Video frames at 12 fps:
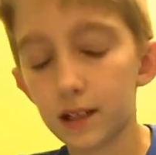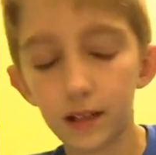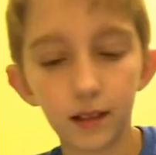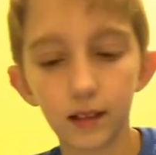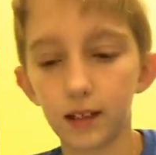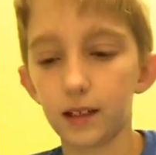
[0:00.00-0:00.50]

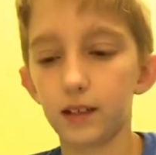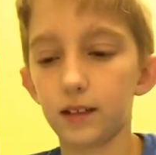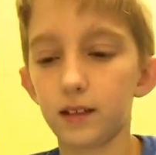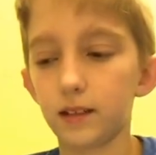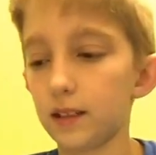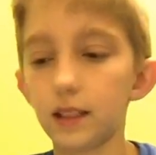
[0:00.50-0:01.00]
Okay,
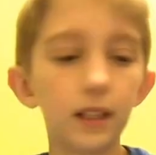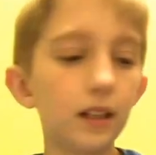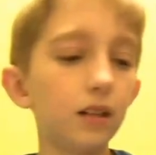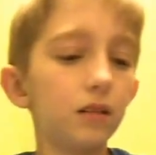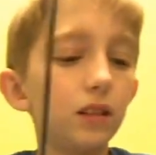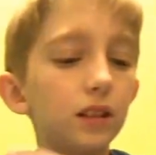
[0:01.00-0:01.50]

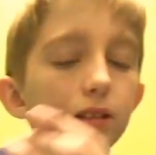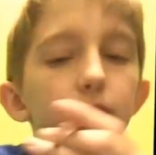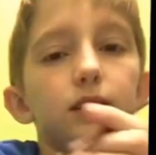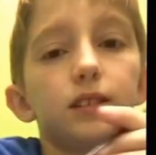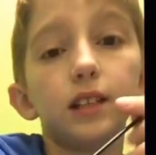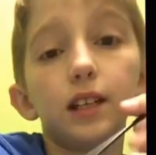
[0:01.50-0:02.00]
now let's
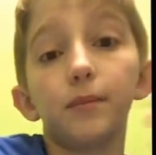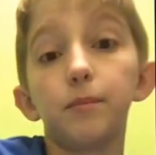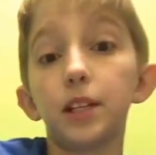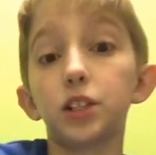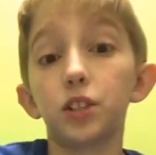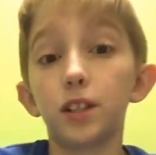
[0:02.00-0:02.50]

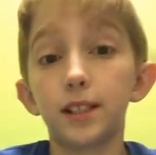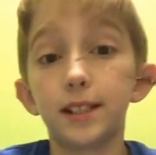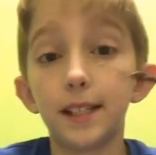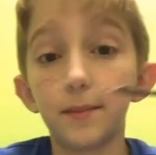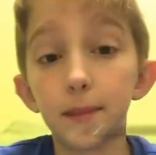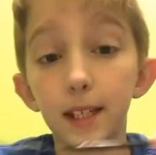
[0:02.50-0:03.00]
make sure to
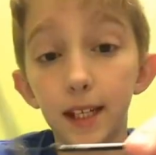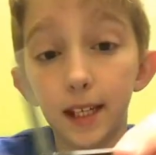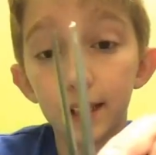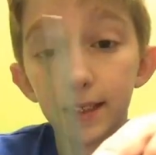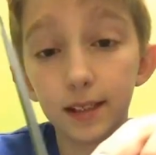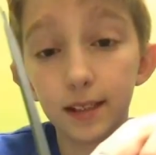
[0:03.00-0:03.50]
snip the
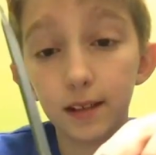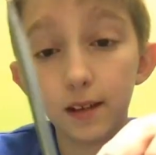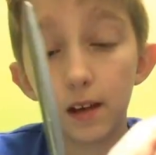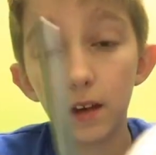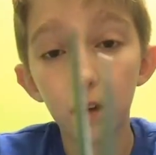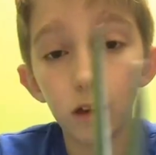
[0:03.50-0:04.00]
ends.
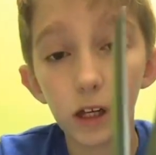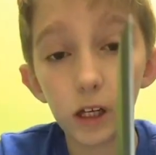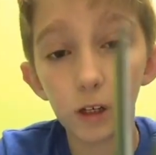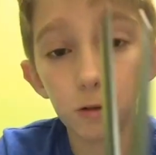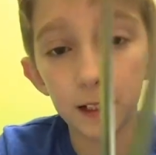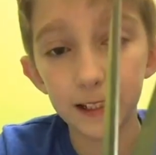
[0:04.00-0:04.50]

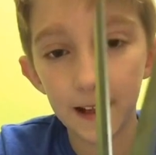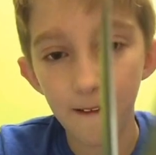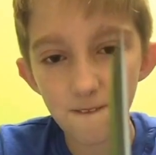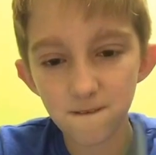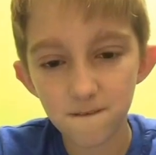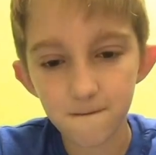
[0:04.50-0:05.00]
Always.
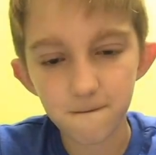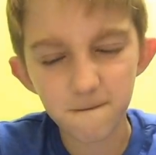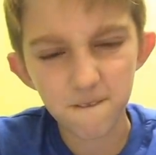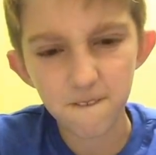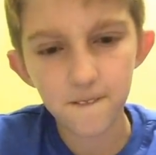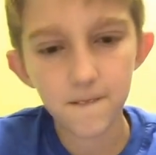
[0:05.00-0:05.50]
There
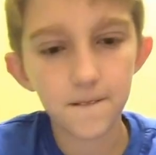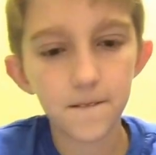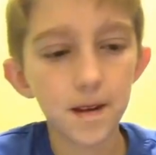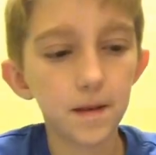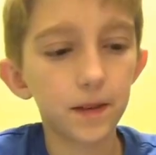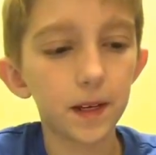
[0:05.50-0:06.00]

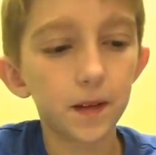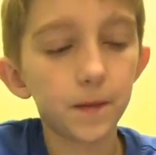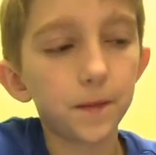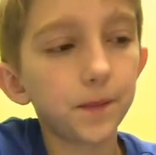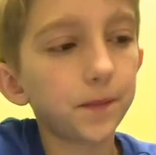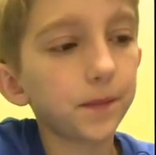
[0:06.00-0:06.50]
we go.
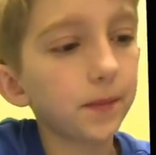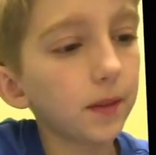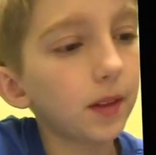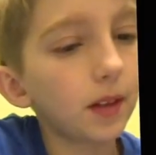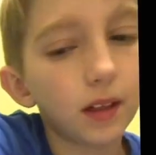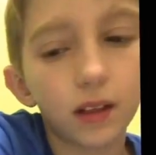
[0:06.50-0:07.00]

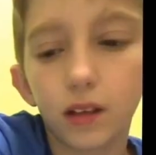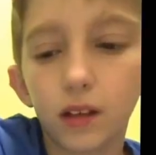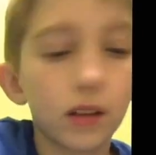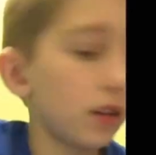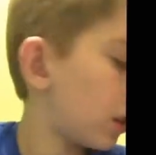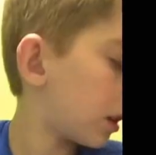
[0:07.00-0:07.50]

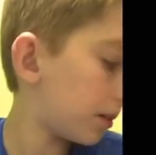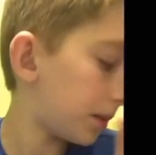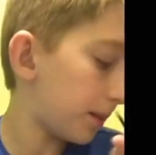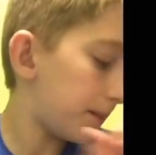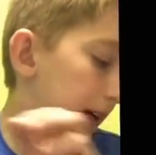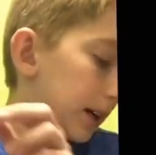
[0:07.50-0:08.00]
I'm gonna put
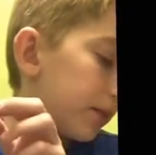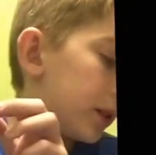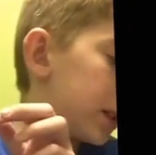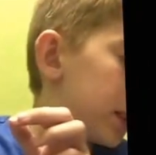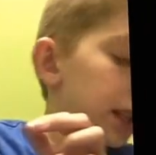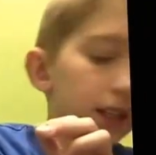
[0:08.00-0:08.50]
it back on my
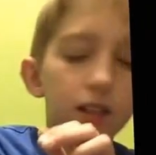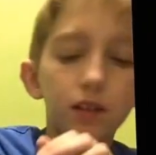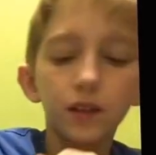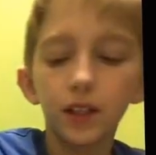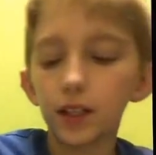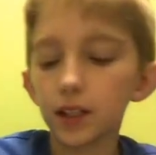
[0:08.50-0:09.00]
stand
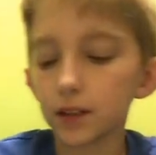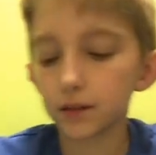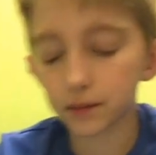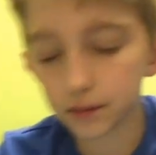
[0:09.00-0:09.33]
over here.